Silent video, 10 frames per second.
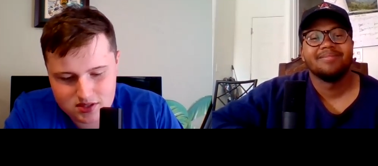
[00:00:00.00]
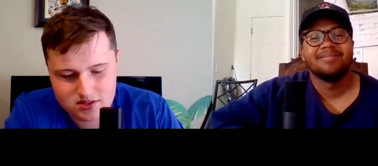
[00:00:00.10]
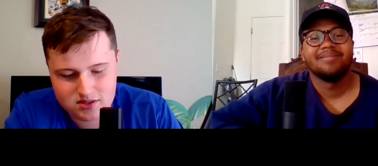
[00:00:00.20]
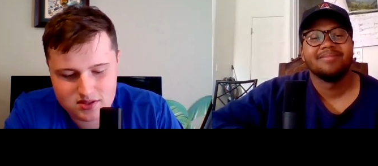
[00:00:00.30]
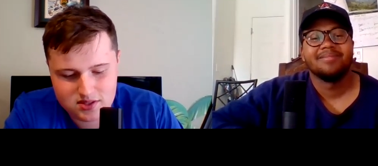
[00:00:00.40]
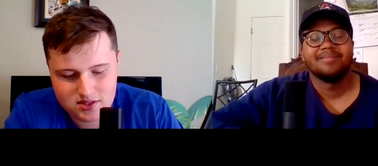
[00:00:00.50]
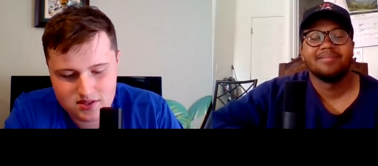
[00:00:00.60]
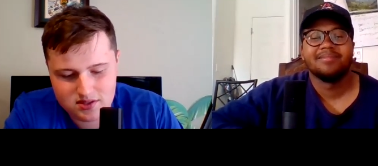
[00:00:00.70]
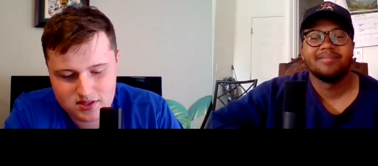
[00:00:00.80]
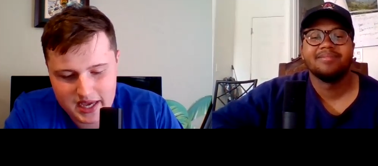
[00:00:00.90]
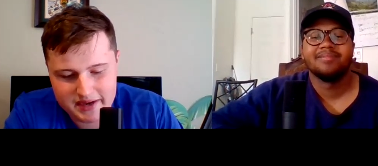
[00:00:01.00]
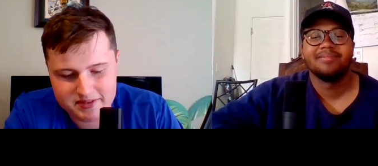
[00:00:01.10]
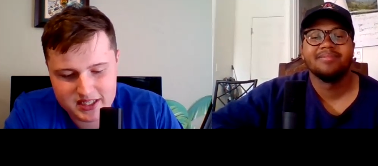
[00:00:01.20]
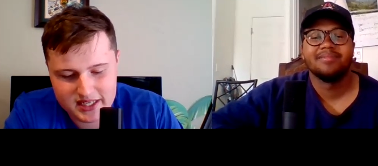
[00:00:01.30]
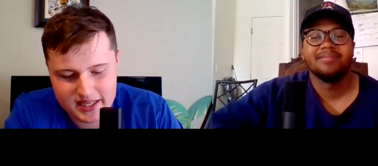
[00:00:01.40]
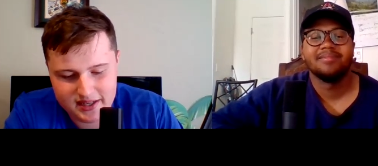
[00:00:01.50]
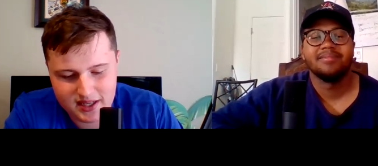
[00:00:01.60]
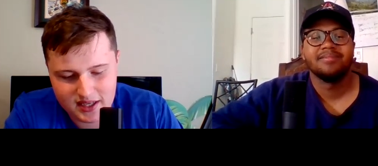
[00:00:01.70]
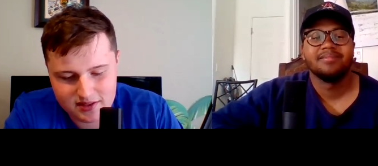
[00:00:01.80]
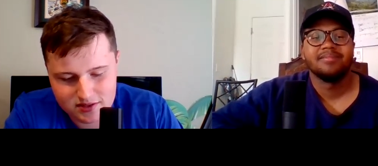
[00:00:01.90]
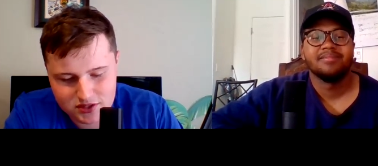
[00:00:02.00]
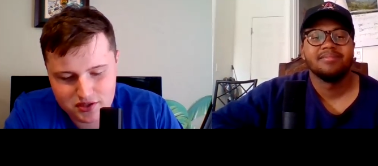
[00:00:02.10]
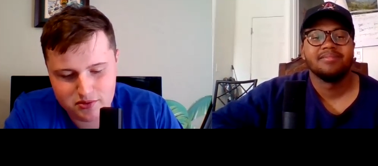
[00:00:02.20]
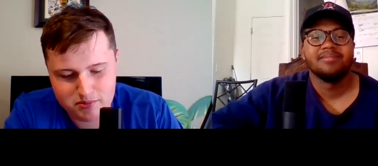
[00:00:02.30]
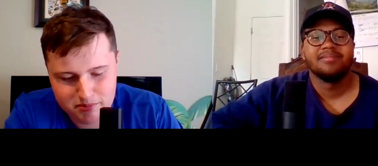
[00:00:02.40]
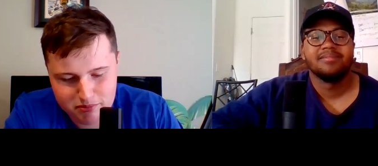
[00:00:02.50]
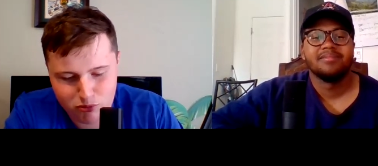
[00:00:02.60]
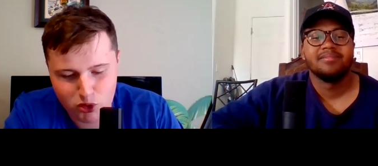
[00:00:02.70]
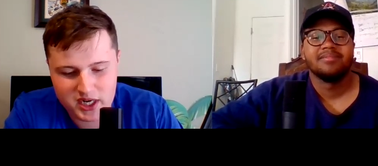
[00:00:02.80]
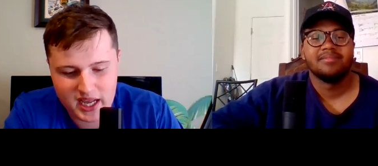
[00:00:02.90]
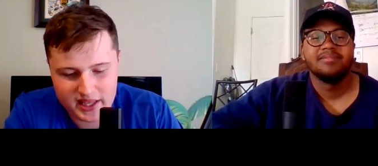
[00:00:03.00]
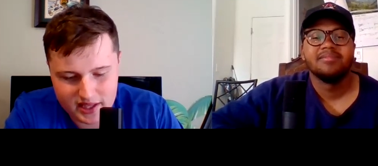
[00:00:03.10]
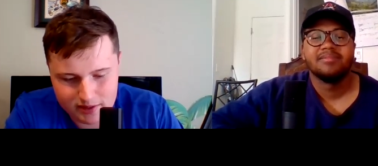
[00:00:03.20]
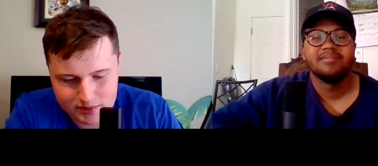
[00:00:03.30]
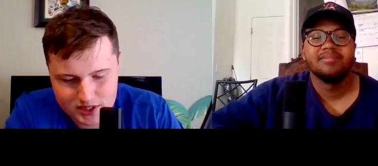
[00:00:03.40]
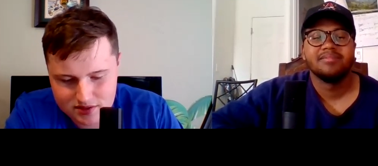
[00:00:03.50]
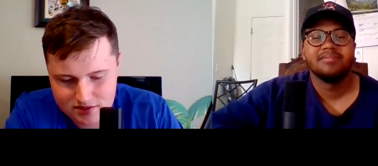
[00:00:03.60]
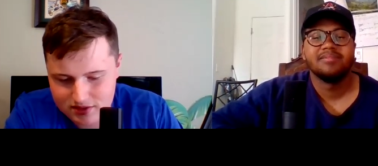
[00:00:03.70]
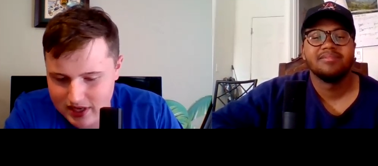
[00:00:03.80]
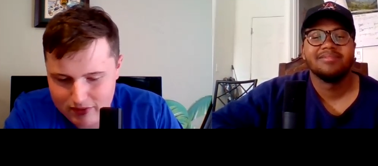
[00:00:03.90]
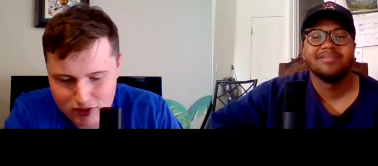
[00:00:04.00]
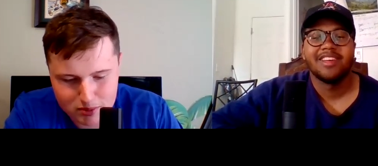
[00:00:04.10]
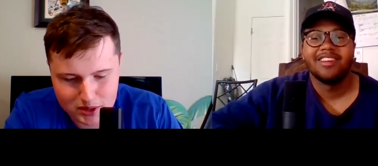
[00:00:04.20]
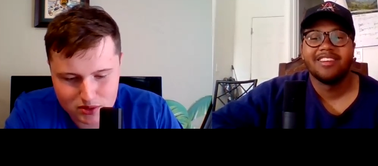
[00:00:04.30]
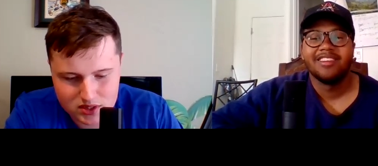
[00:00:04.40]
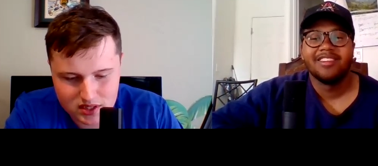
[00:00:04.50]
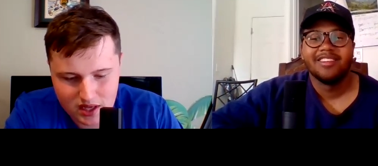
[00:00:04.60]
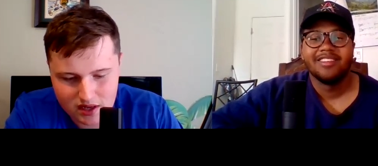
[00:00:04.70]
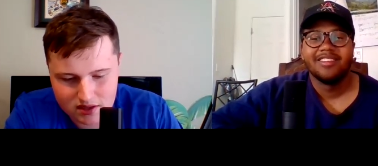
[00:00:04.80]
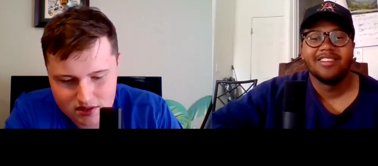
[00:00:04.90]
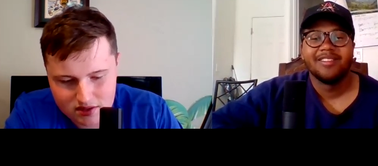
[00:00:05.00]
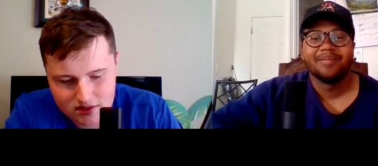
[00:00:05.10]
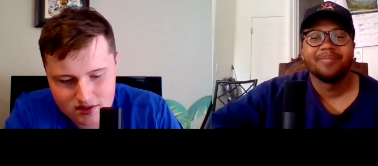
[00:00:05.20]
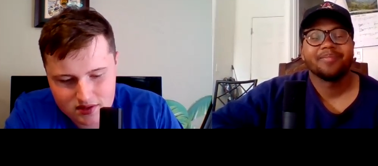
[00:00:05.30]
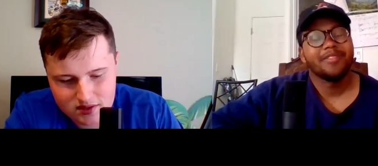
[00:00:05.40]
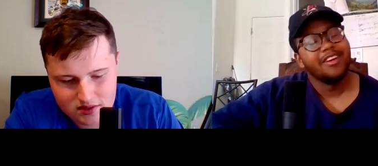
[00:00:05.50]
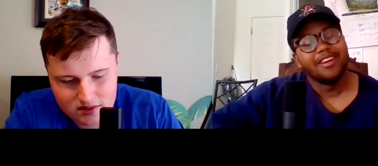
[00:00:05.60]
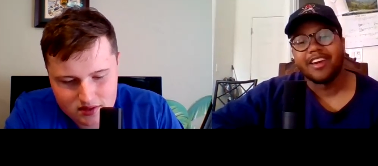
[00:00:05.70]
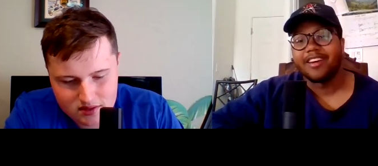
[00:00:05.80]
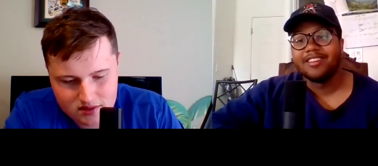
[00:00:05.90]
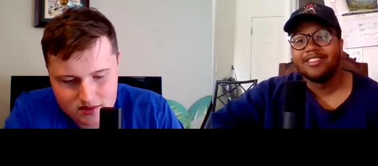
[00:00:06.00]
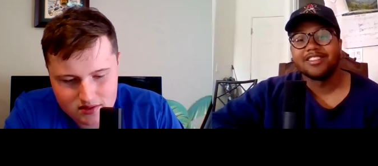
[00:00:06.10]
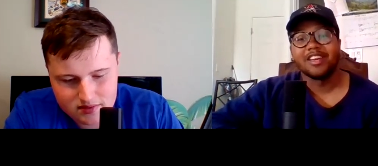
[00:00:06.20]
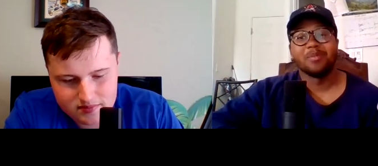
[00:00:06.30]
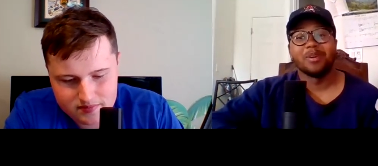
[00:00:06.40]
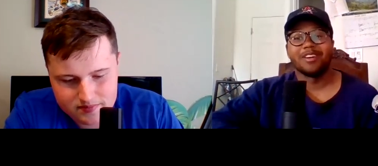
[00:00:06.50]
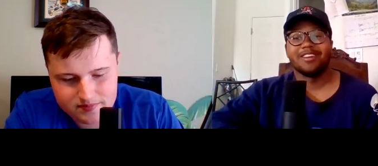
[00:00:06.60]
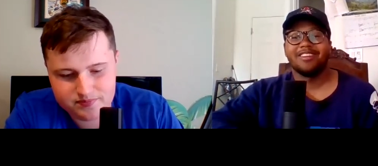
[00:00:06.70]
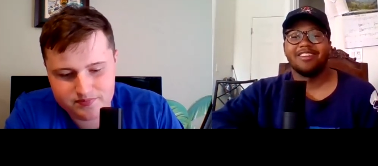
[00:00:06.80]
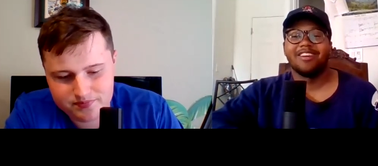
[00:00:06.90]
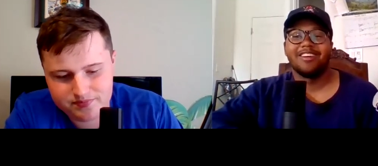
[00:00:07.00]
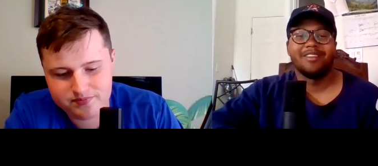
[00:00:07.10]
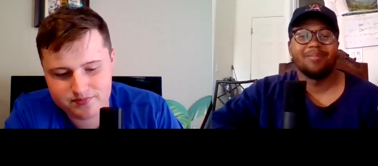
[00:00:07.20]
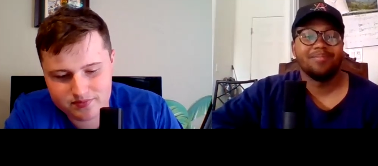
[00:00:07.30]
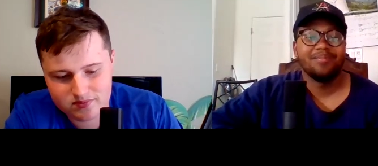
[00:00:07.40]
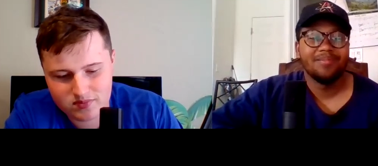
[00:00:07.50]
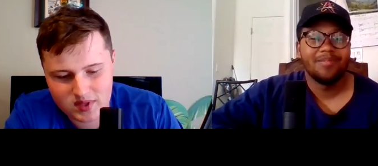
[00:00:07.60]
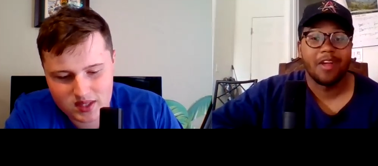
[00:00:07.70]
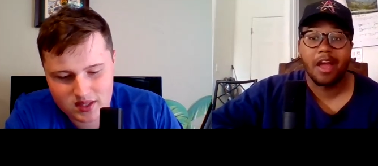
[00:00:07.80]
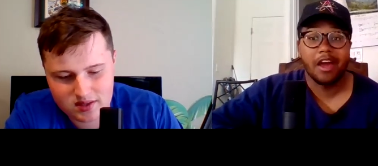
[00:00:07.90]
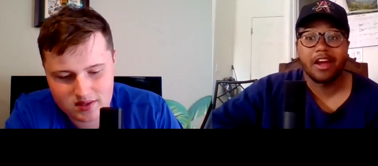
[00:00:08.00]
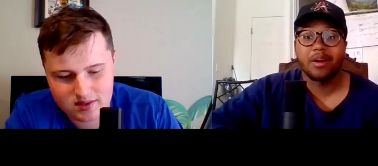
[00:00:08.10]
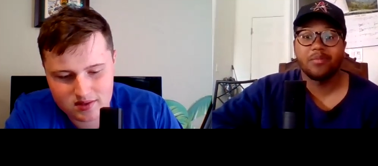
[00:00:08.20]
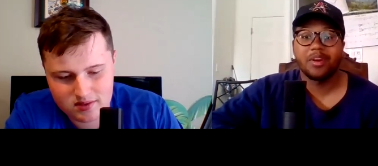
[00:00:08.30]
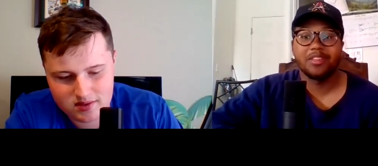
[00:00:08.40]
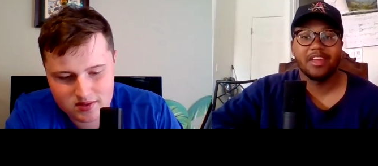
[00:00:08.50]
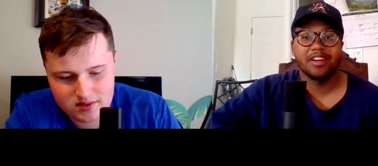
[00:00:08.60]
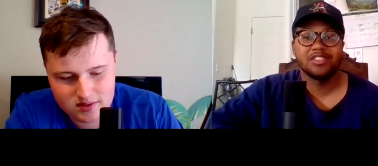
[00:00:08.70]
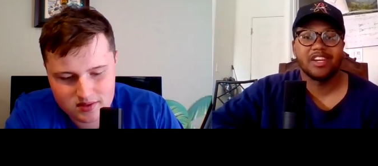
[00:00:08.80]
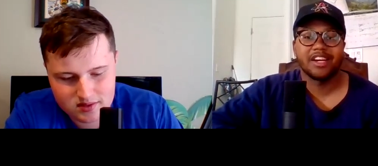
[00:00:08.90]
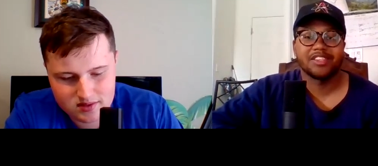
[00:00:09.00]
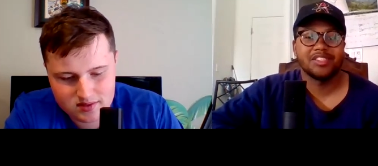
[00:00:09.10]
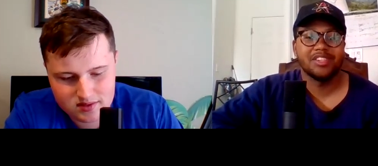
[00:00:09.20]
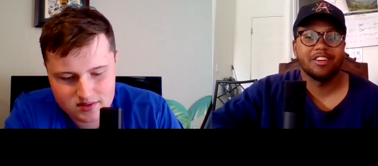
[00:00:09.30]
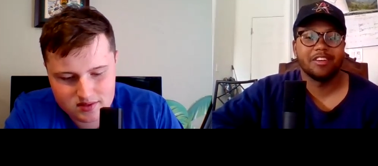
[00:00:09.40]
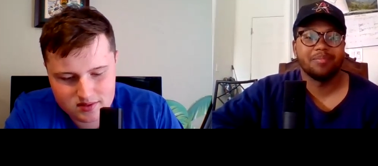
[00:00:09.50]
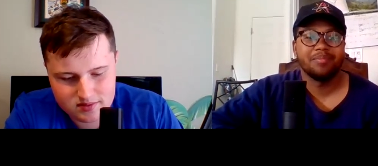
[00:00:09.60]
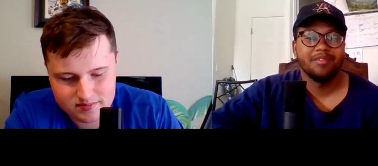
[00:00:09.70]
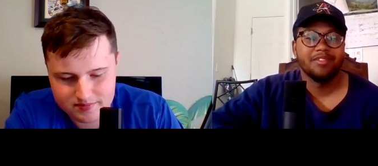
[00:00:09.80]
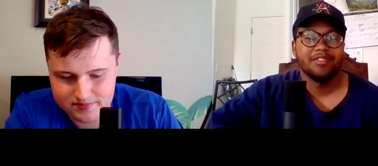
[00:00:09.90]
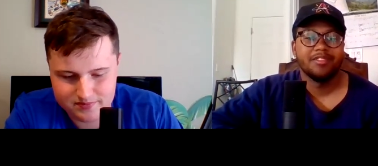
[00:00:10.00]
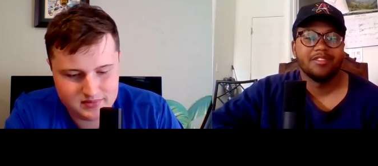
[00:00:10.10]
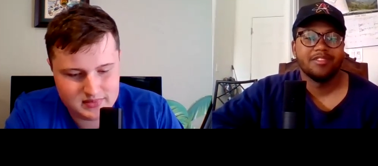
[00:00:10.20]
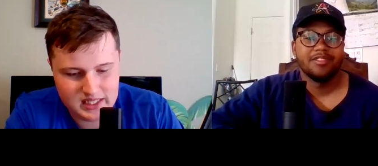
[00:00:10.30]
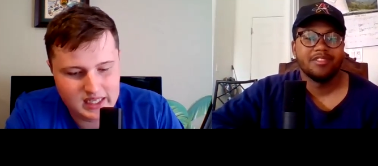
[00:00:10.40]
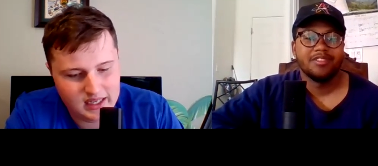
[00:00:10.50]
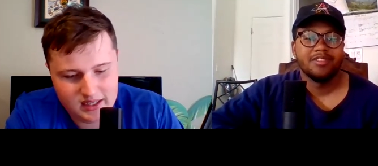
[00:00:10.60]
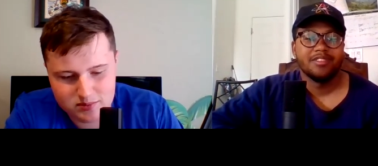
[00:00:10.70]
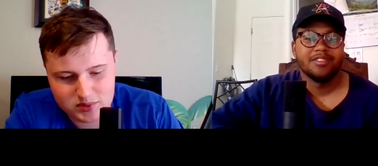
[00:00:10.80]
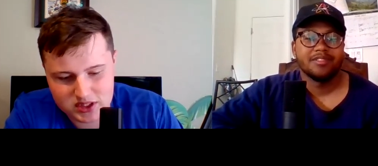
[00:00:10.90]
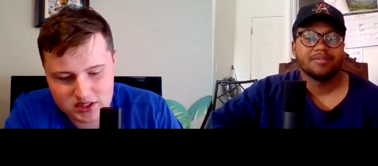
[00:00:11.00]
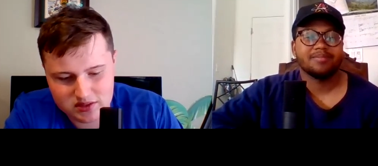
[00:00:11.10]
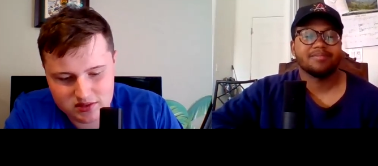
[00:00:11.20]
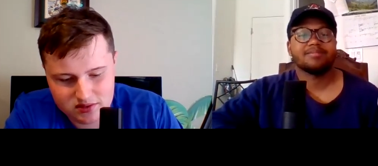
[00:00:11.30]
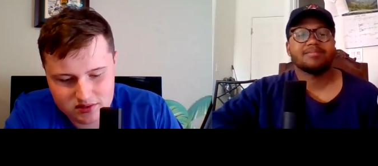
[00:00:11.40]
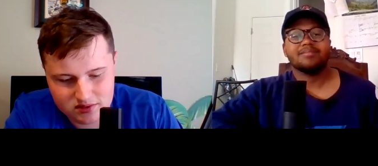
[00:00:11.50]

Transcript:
Speaker 1: to to having it at night. So more night games. Never opposed to that.
Speaker 2: Yeah, same here. Um, I, I don't have anything else, Jackson. Um, yeah, I'm good.